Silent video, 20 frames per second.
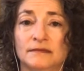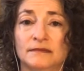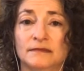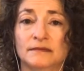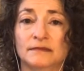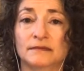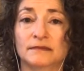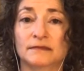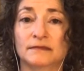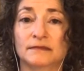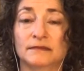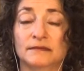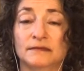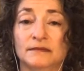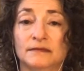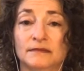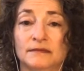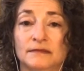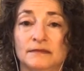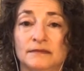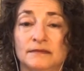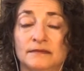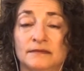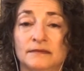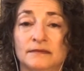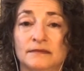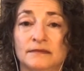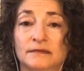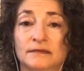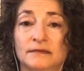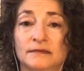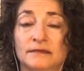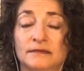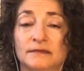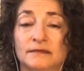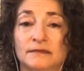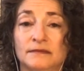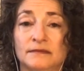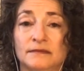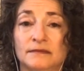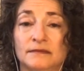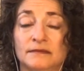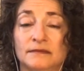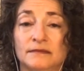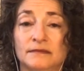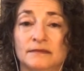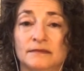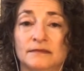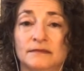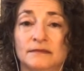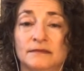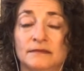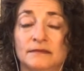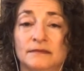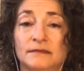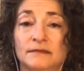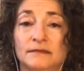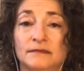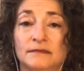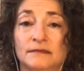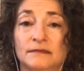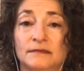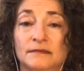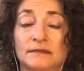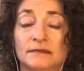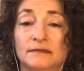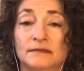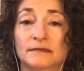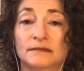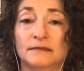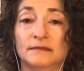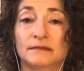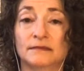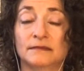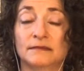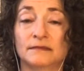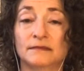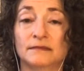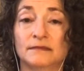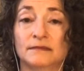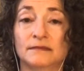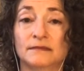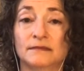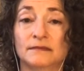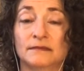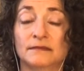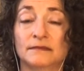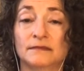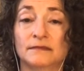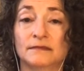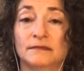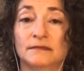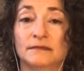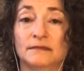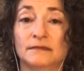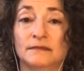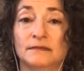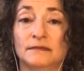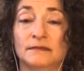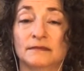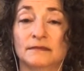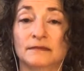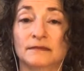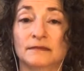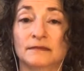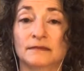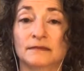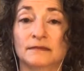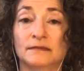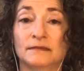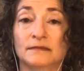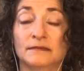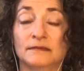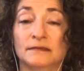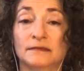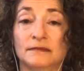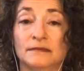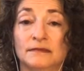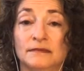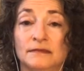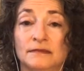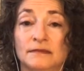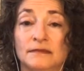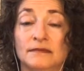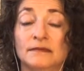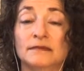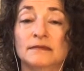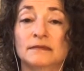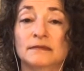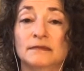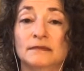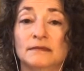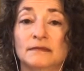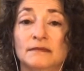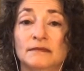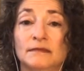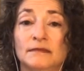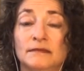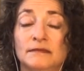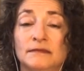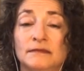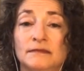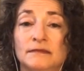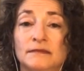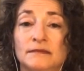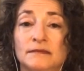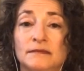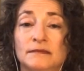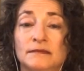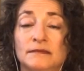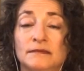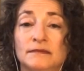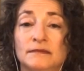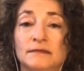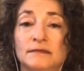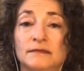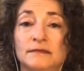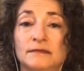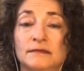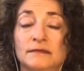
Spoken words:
[no speech]